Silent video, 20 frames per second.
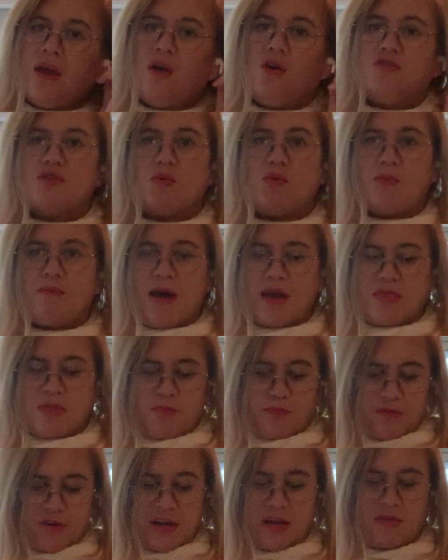So we'll make the
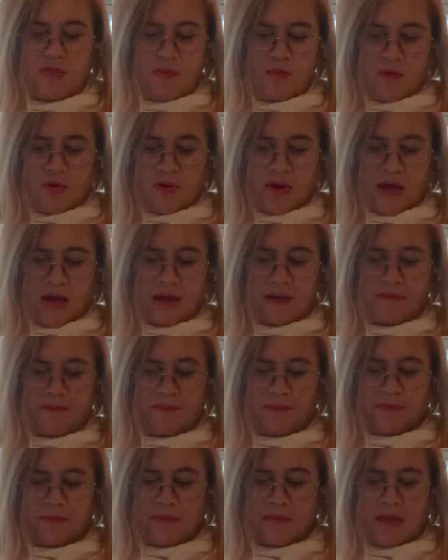bread in the morning.
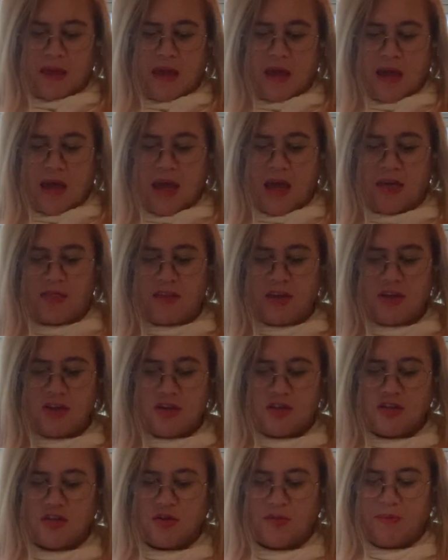And then
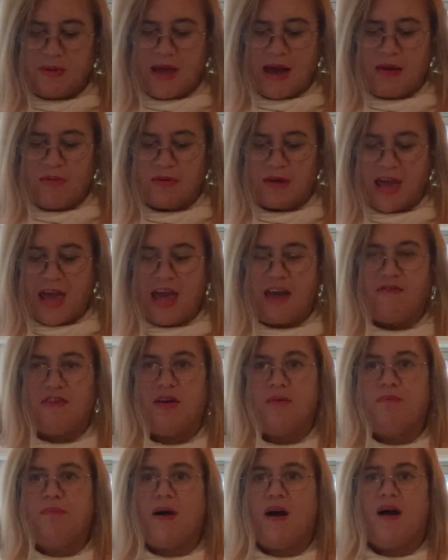you should be able to have
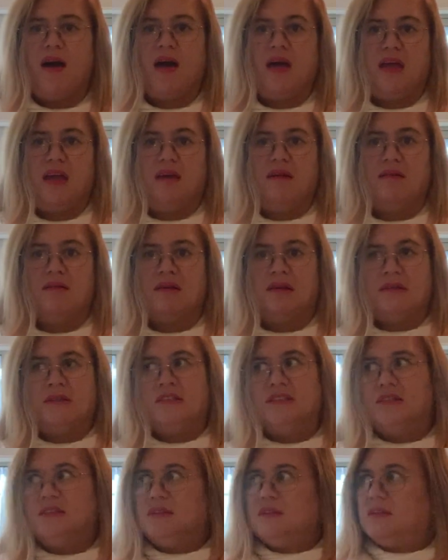it by
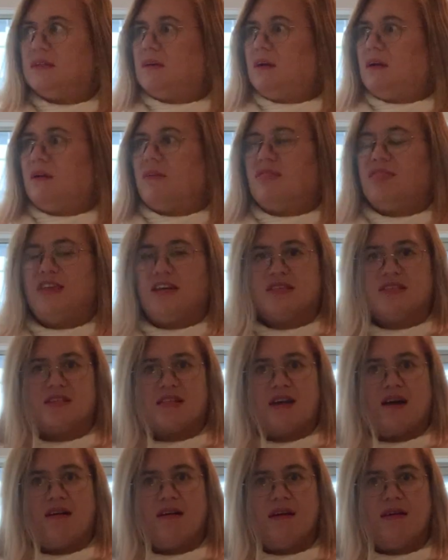this
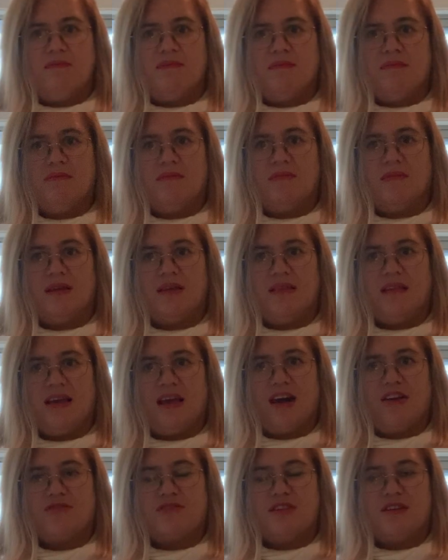time in the
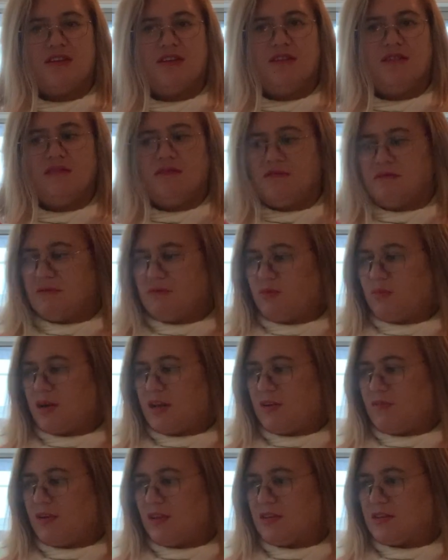afternoon,
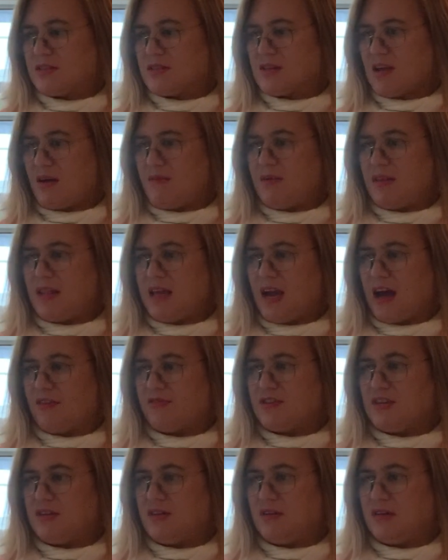whatever this time in the
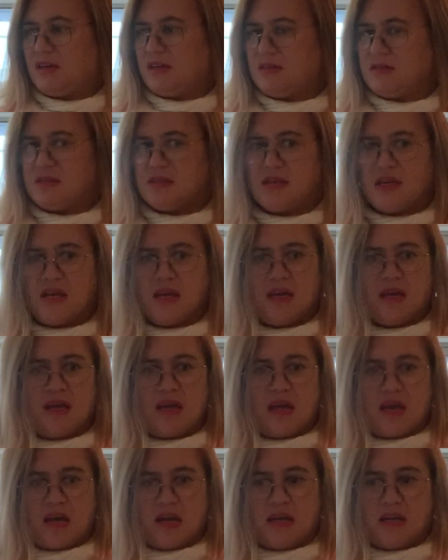afternoon is.
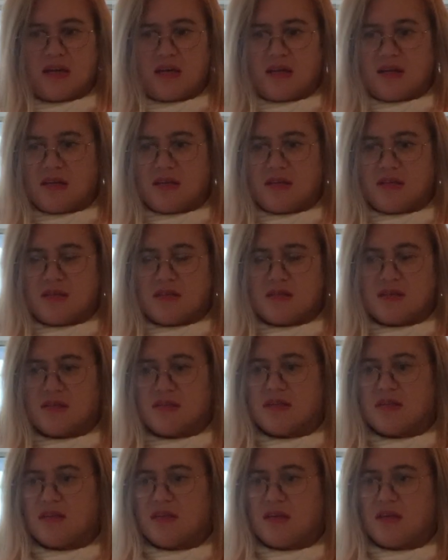It
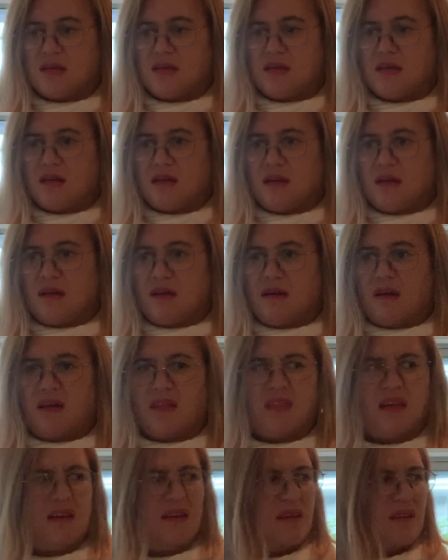is,
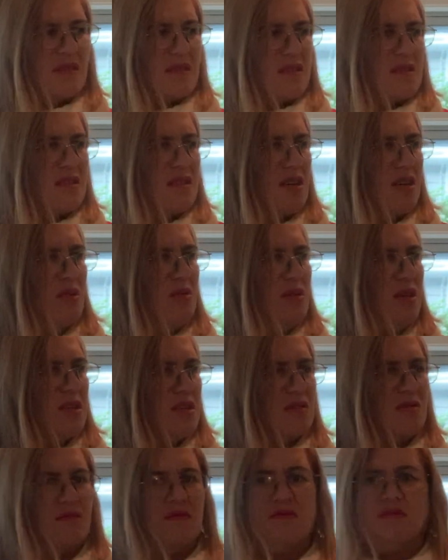I think it's
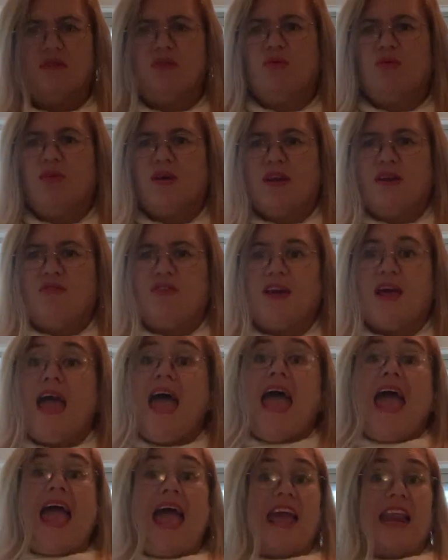2ish or whatever.
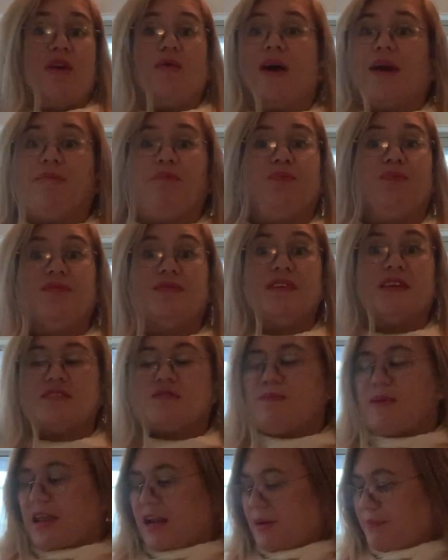Anyway,
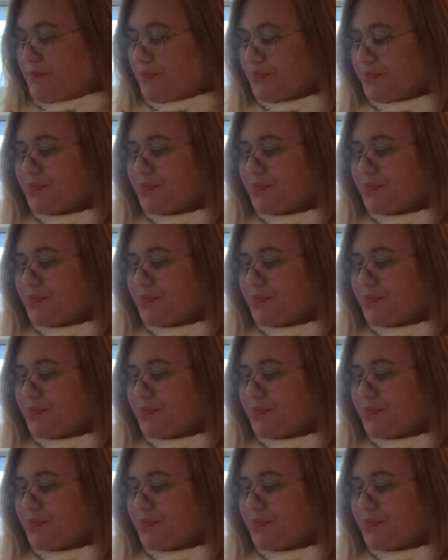doesn't matter.